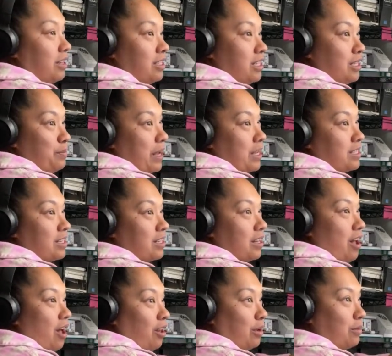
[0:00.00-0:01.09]
this is
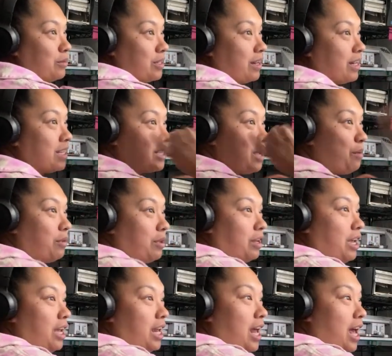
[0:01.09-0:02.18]
basically all I'm doing is I'm
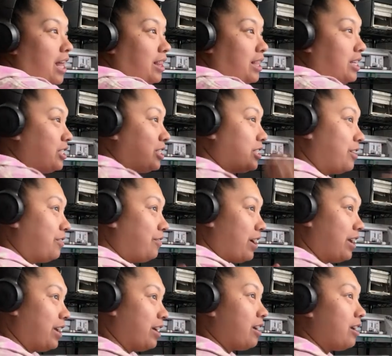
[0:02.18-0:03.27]
looking at this sheet
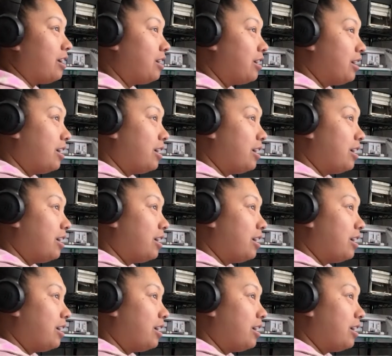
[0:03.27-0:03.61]
right here,